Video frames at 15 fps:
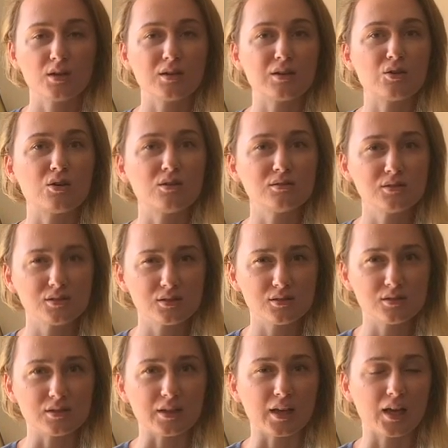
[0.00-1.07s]

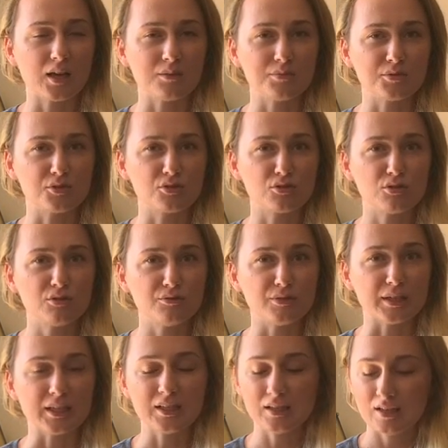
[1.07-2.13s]
constantly
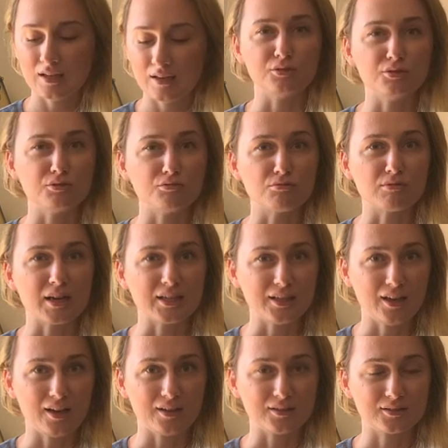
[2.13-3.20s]
observing your right
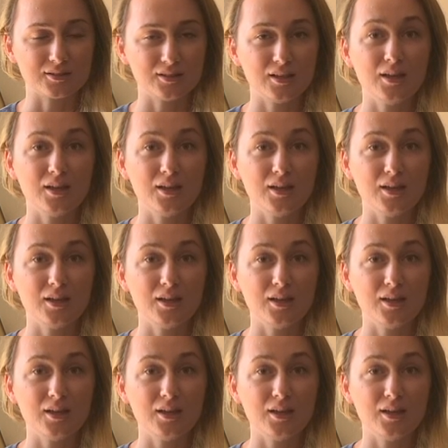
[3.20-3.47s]
hand.